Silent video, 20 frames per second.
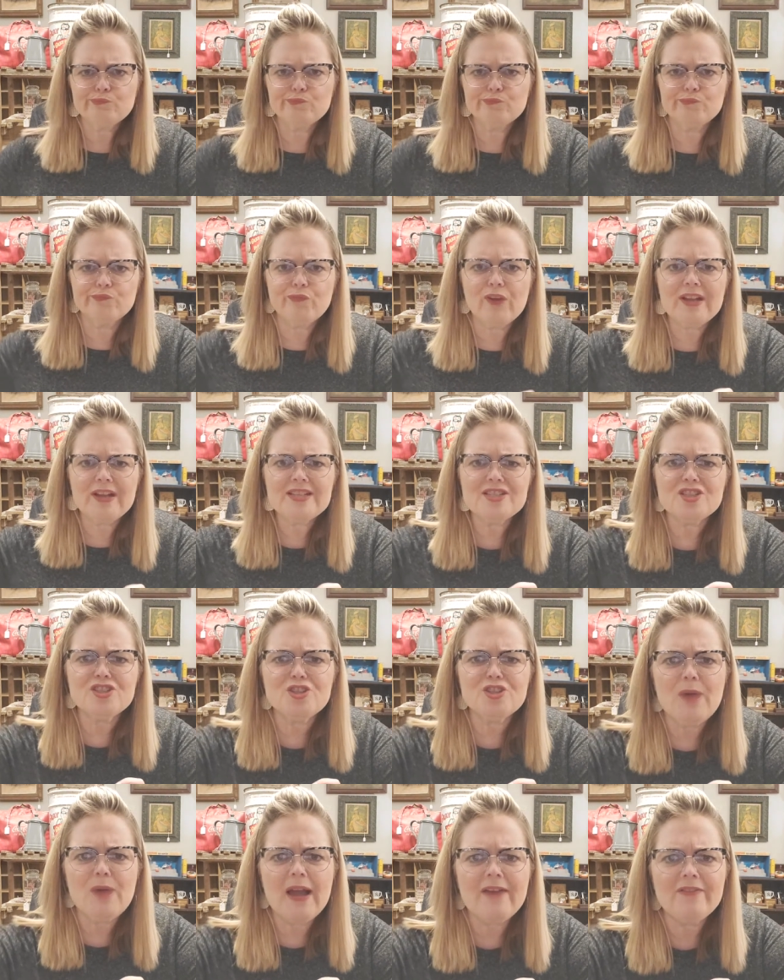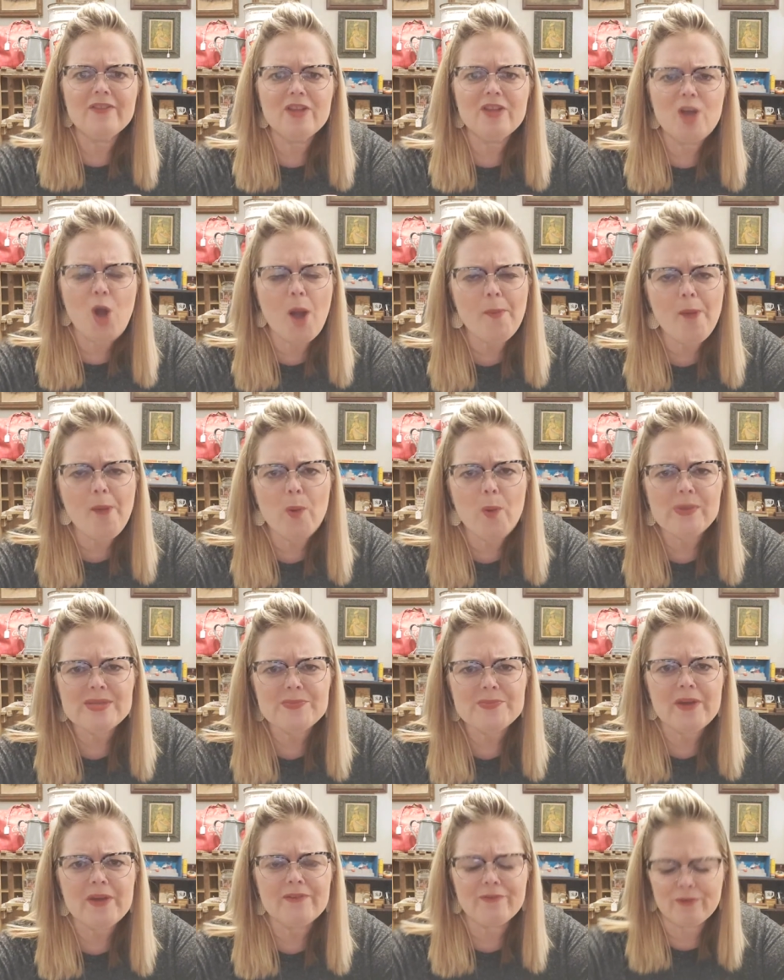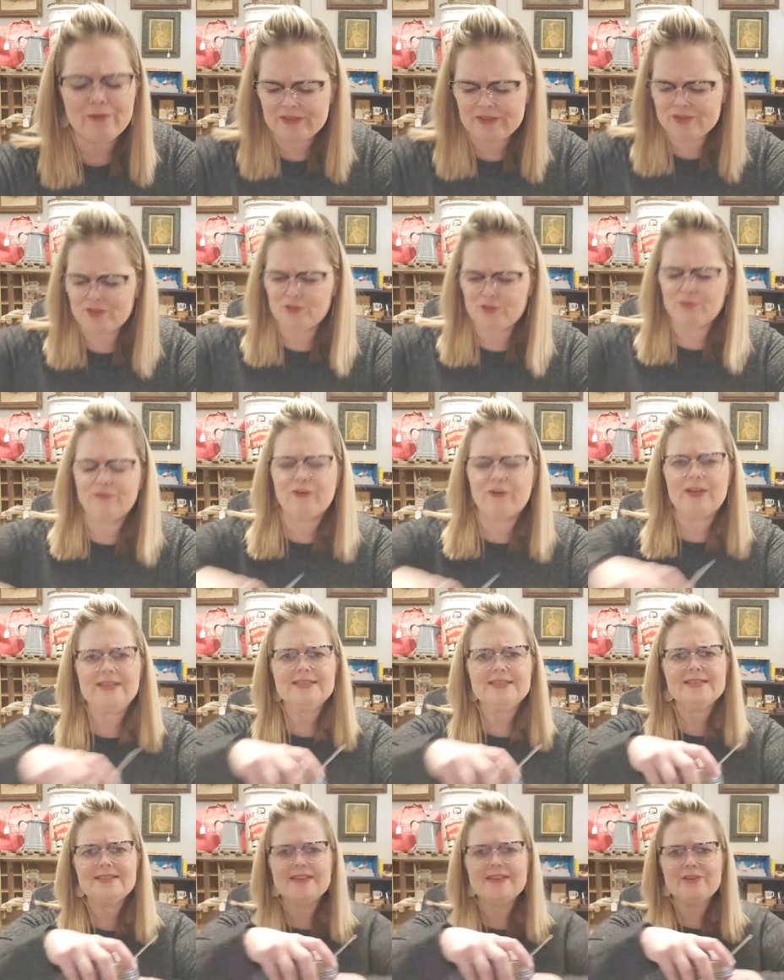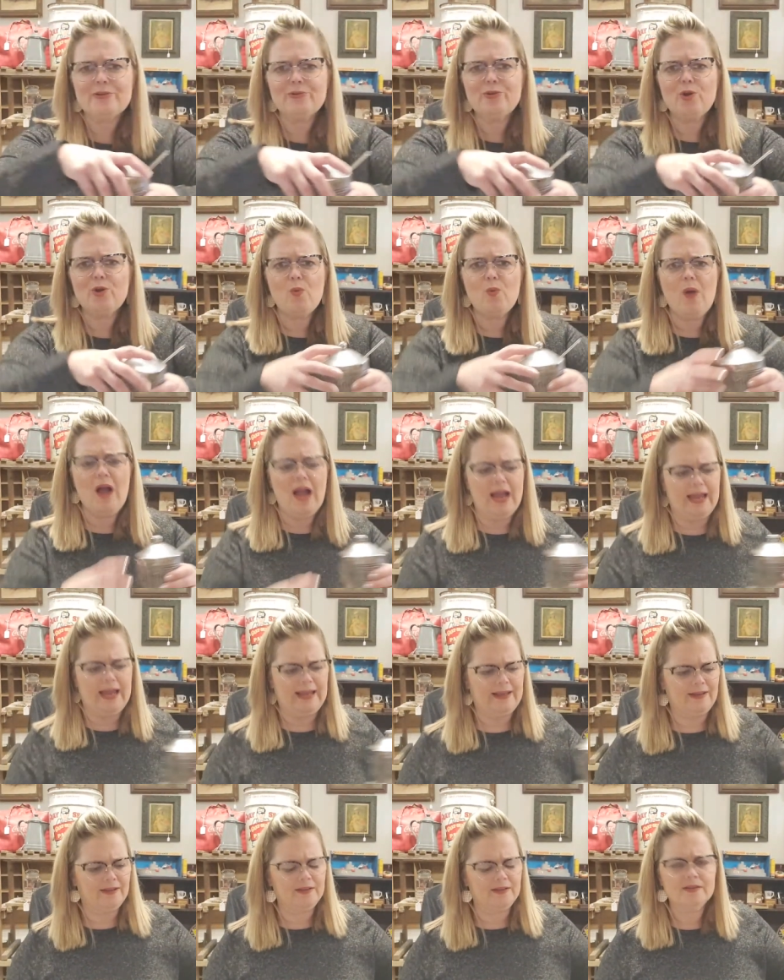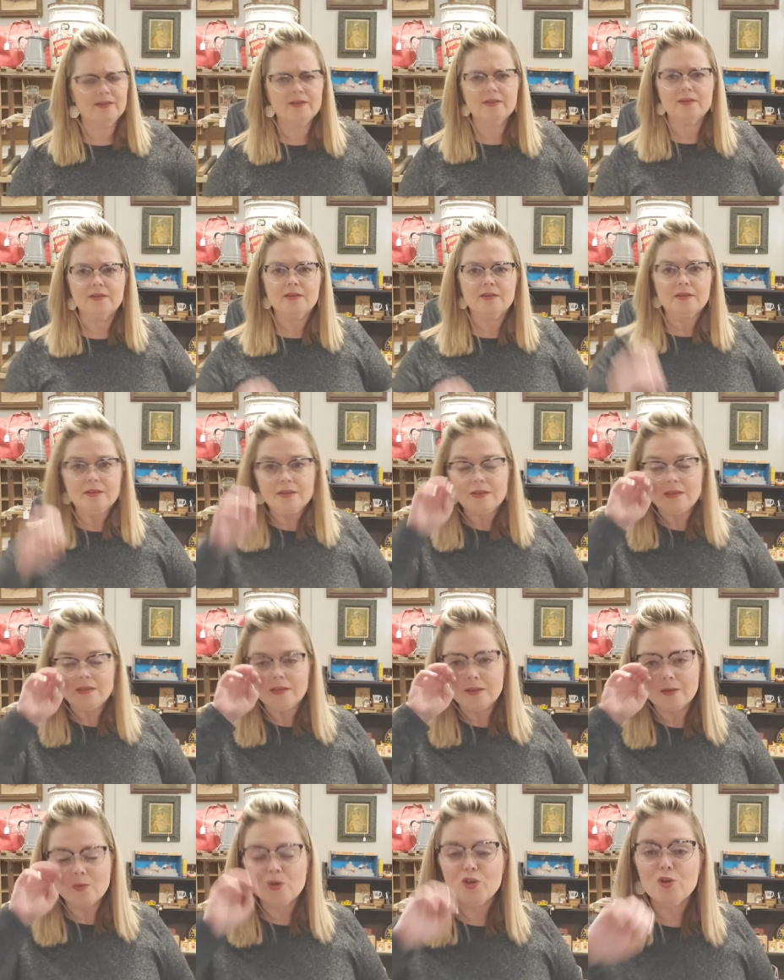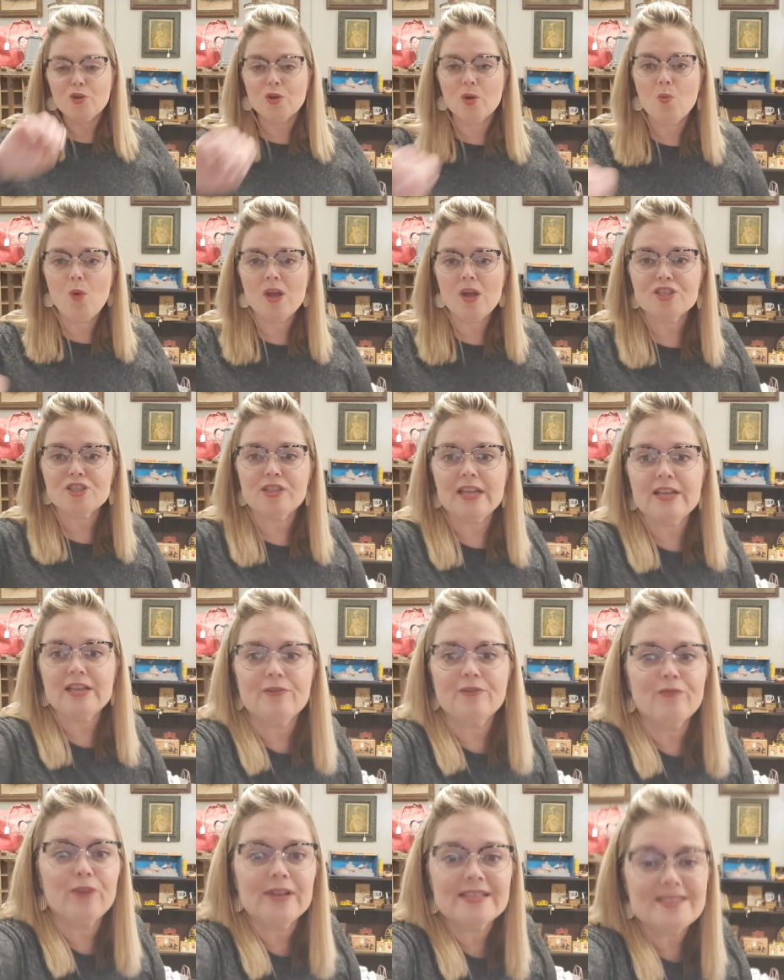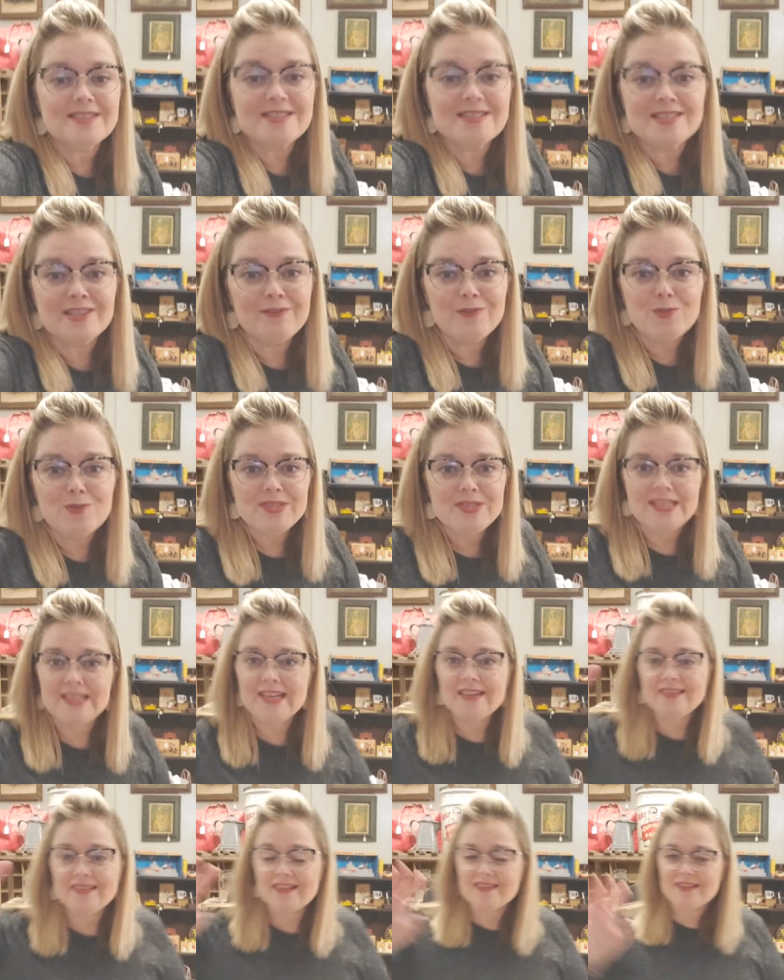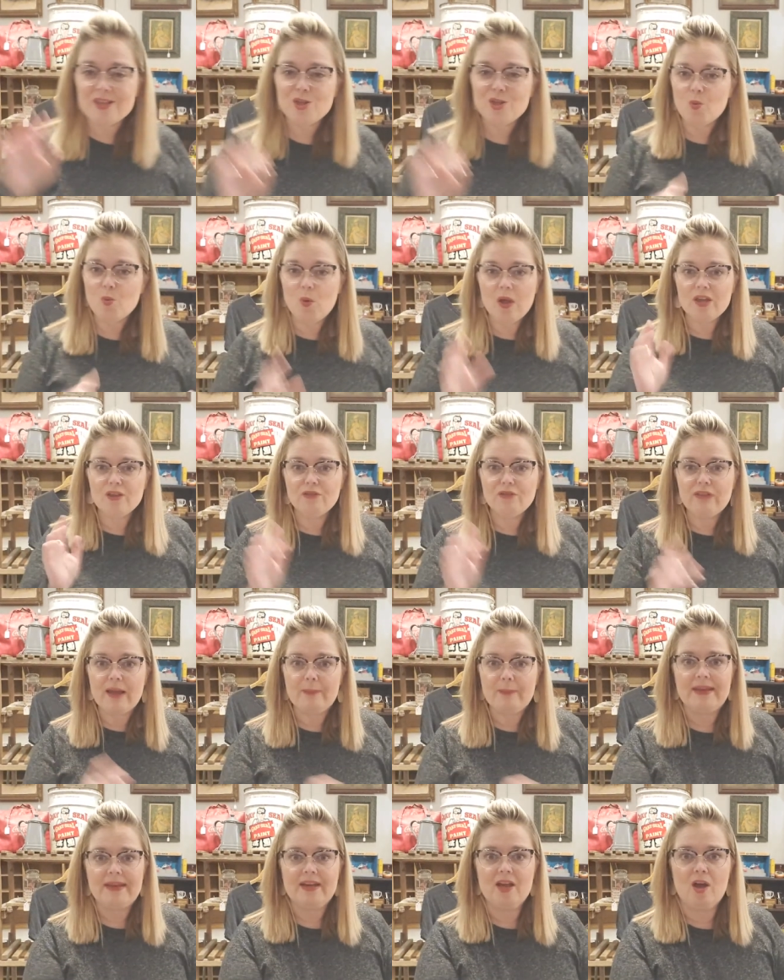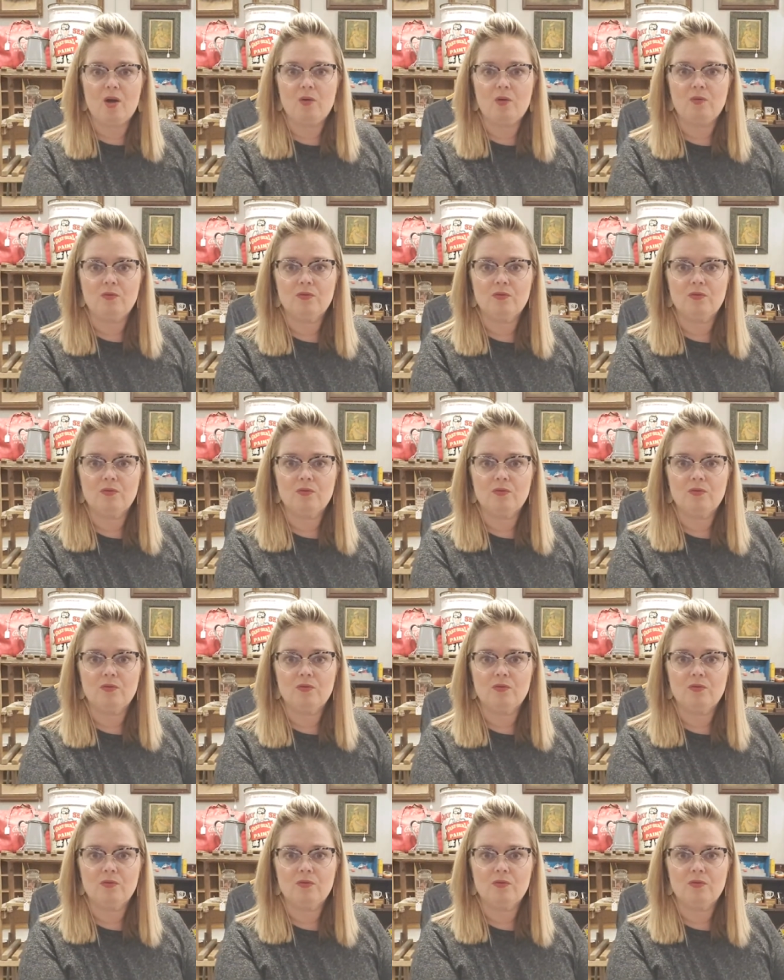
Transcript: Mm, Francis, you have, I'm always buffering to you, Francis. I don't know why. Well, you can watch later, Francis, and if you see anything that you want, you let me know.